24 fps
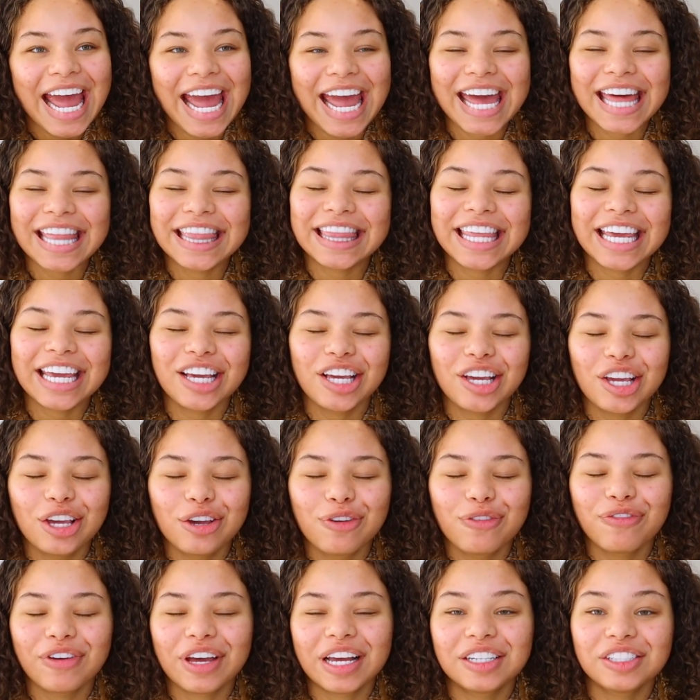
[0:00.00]
and thank
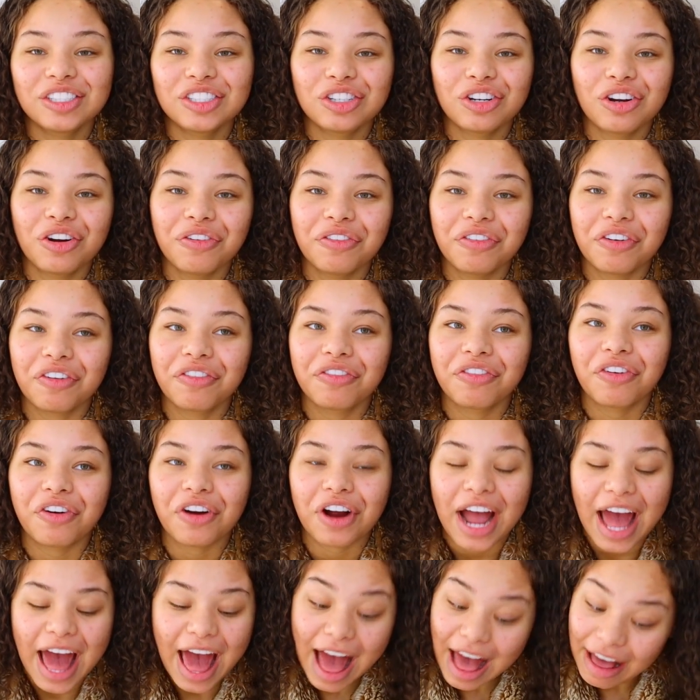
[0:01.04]
you Fashion Nova
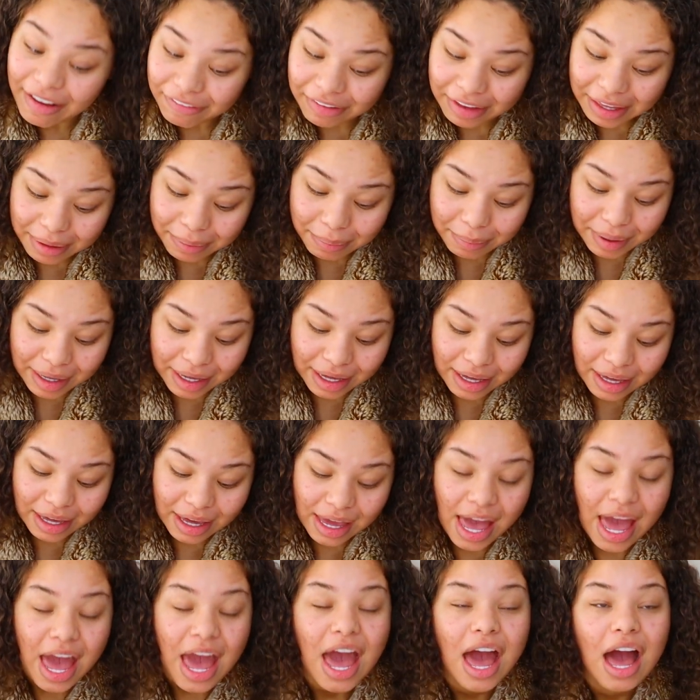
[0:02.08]
for having me.